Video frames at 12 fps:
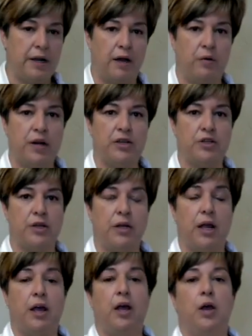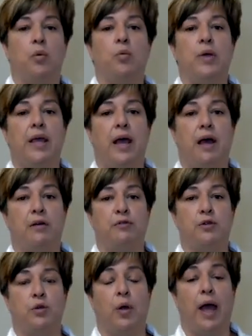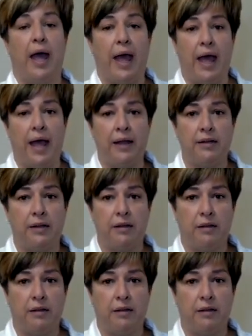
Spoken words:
direction, we have to add